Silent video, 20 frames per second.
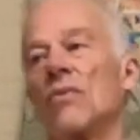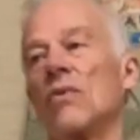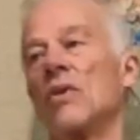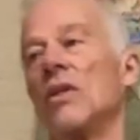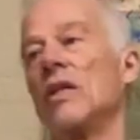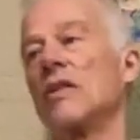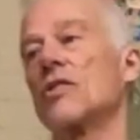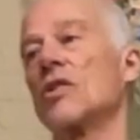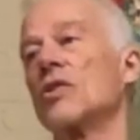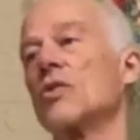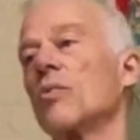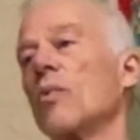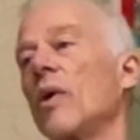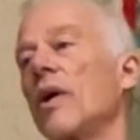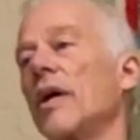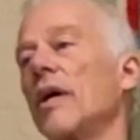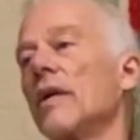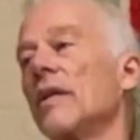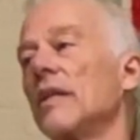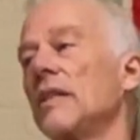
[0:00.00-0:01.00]
This is
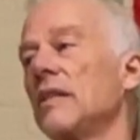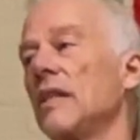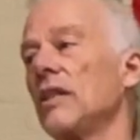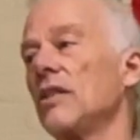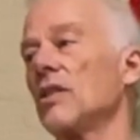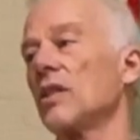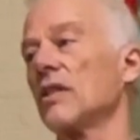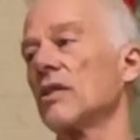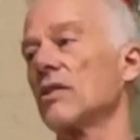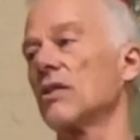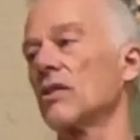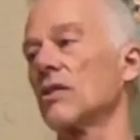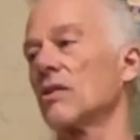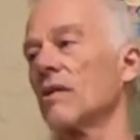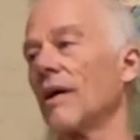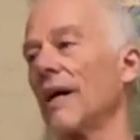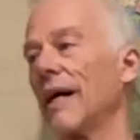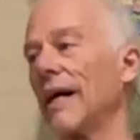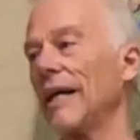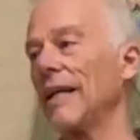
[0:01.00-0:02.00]
where the teachings
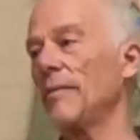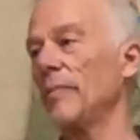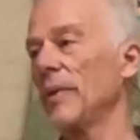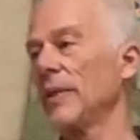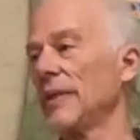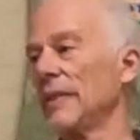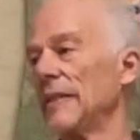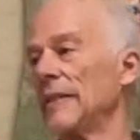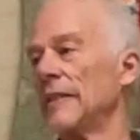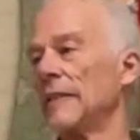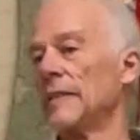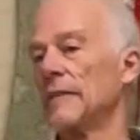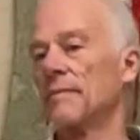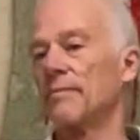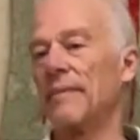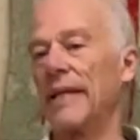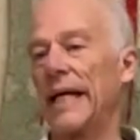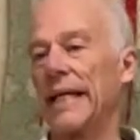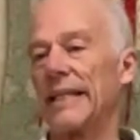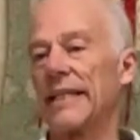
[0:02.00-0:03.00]
describe
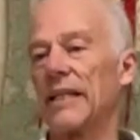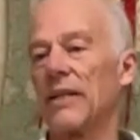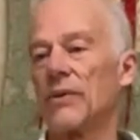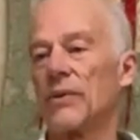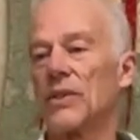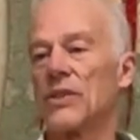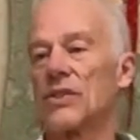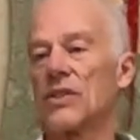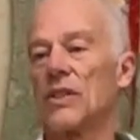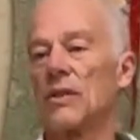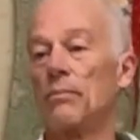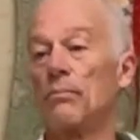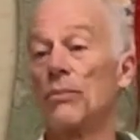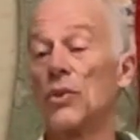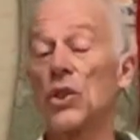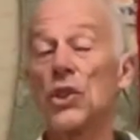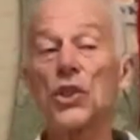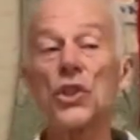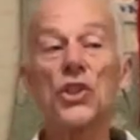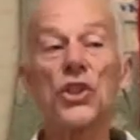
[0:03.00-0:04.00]
that there is the
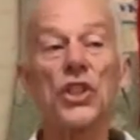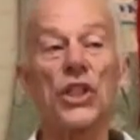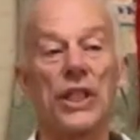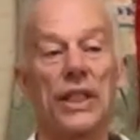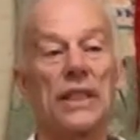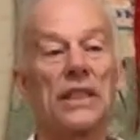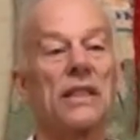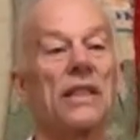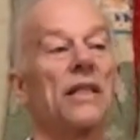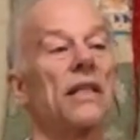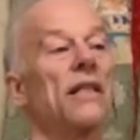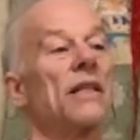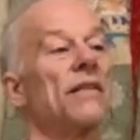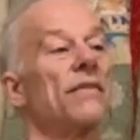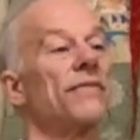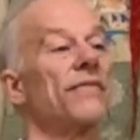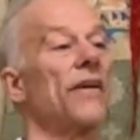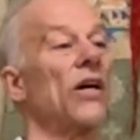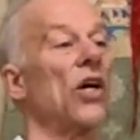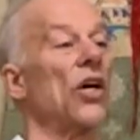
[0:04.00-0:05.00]
merging
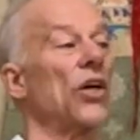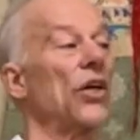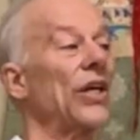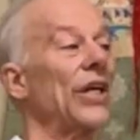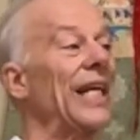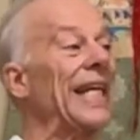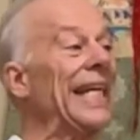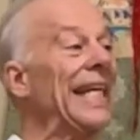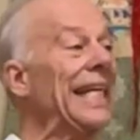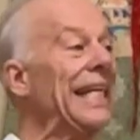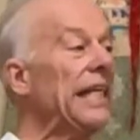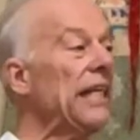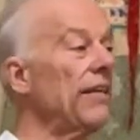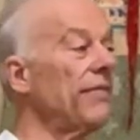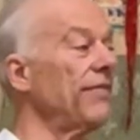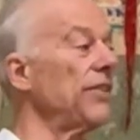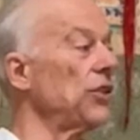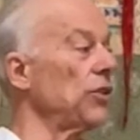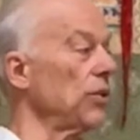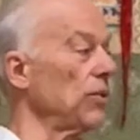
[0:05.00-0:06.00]
of our
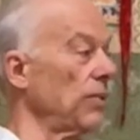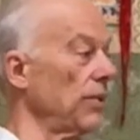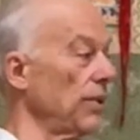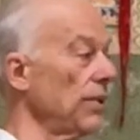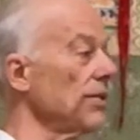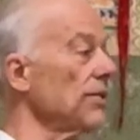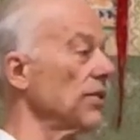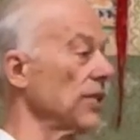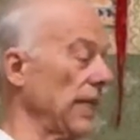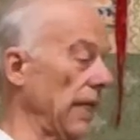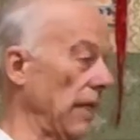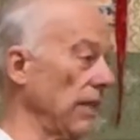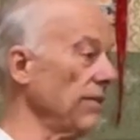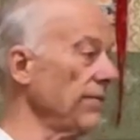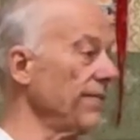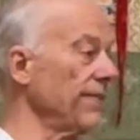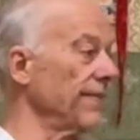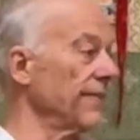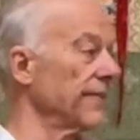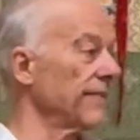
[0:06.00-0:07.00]
individual
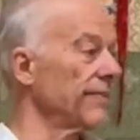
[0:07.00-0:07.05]
self